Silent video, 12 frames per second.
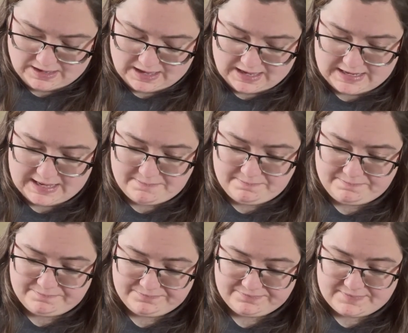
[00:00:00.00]

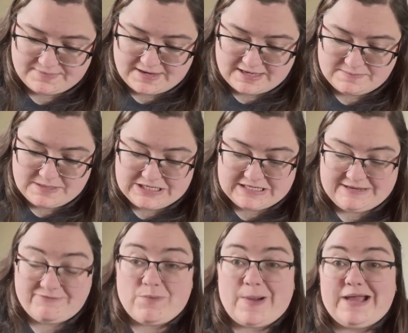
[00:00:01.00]
And as much as
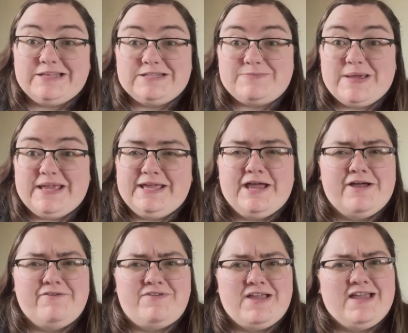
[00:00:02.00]
it reminded me
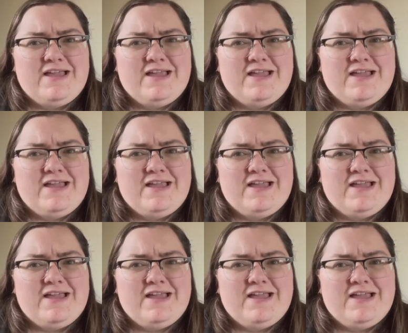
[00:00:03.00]
of